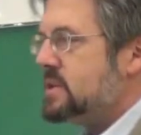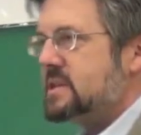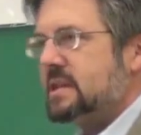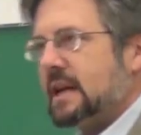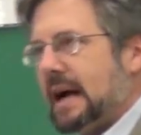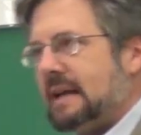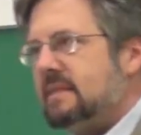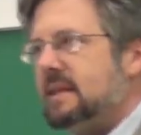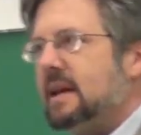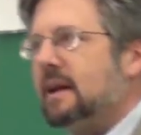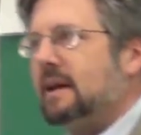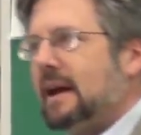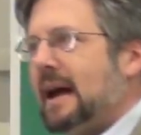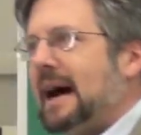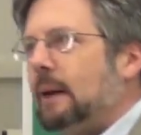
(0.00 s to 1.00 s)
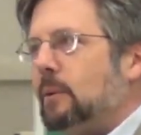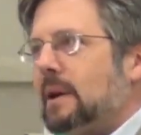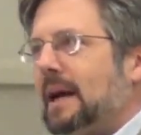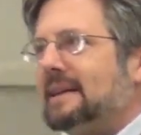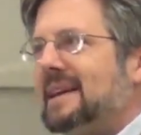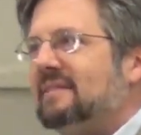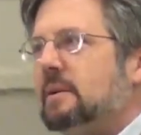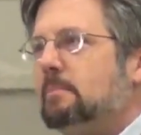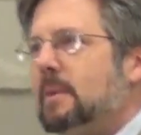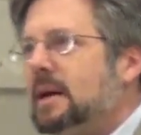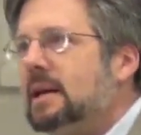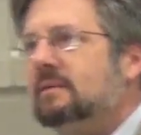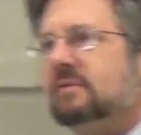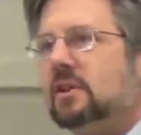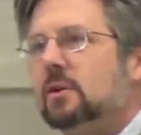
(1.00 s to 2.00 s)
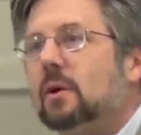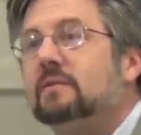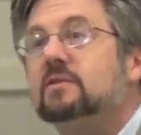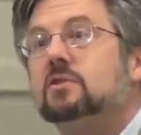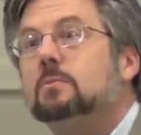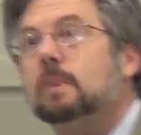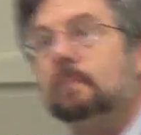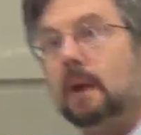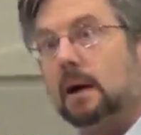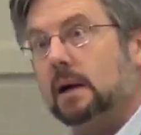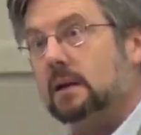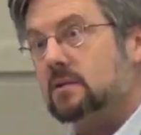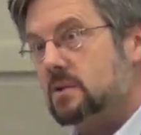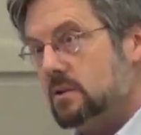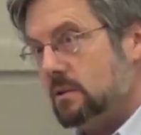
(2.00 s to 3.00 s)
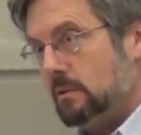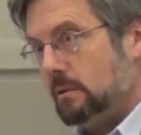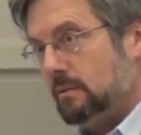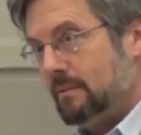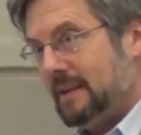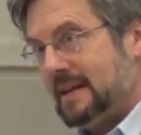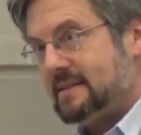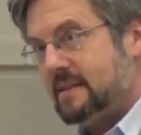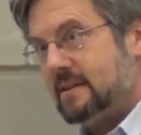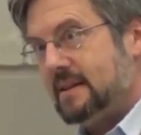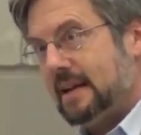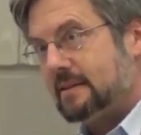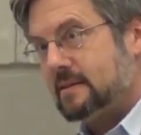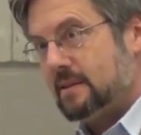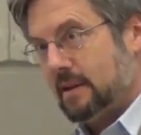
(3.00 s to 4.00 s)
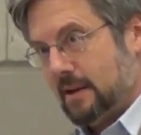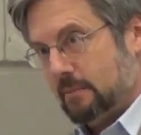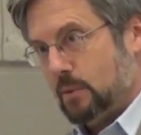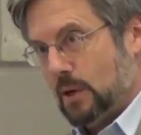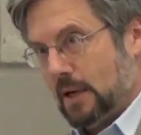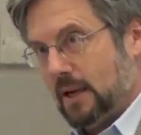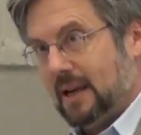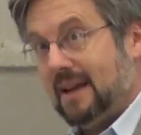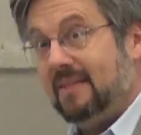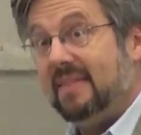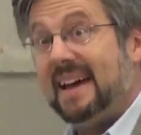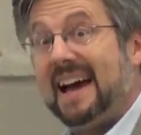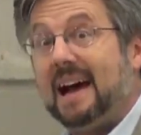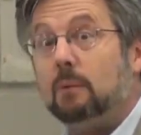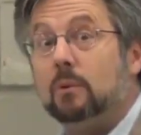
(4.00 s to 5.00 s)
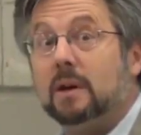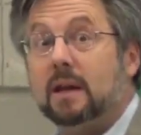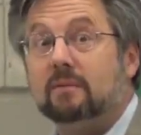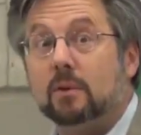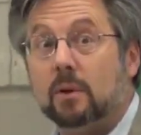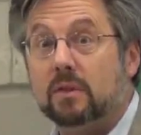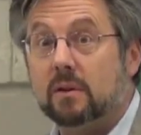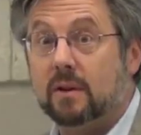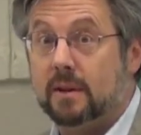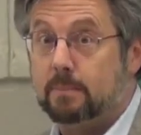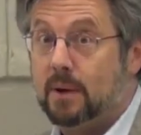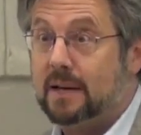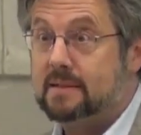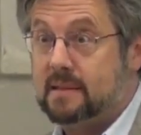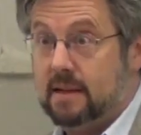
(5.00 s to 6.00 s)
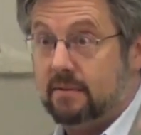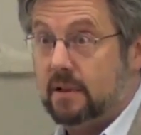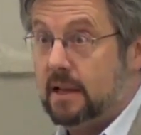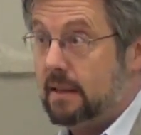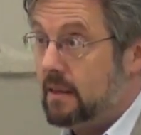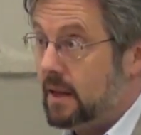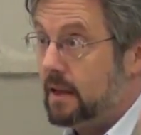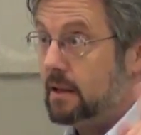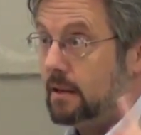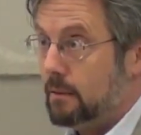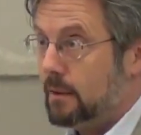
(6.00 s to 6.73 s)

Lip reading: Personally, I think I would like to have a money view of supermarkets too. That's the next thing I'm writing, and that will give you a theory of the price level, I think.